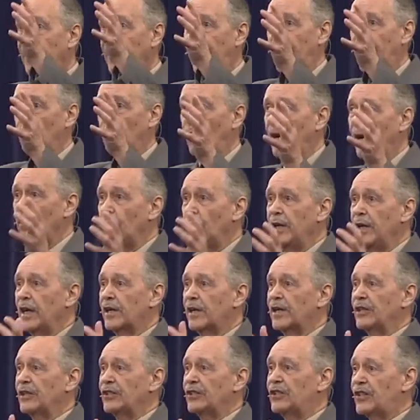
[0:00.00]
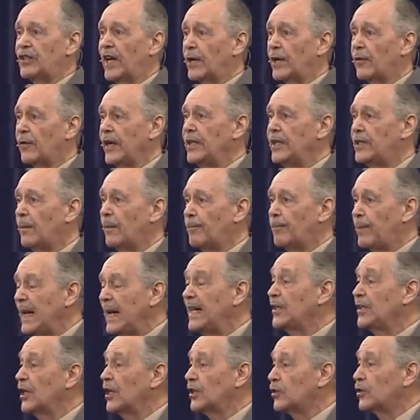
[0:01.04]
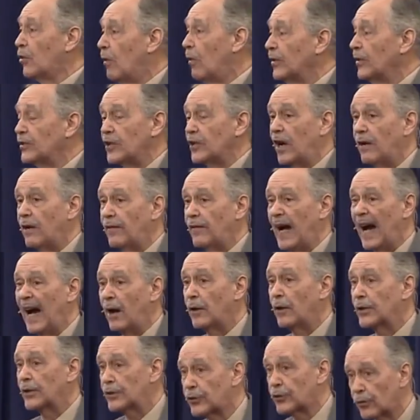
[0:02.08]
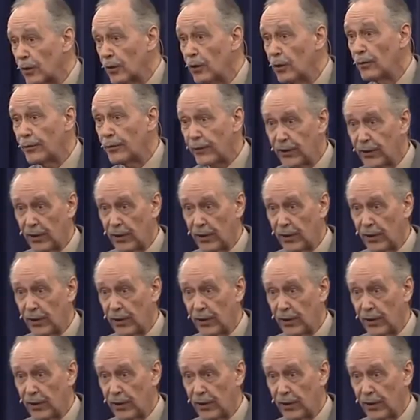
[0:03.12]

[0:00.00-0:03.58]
at, what we are considering to be the source of our truth,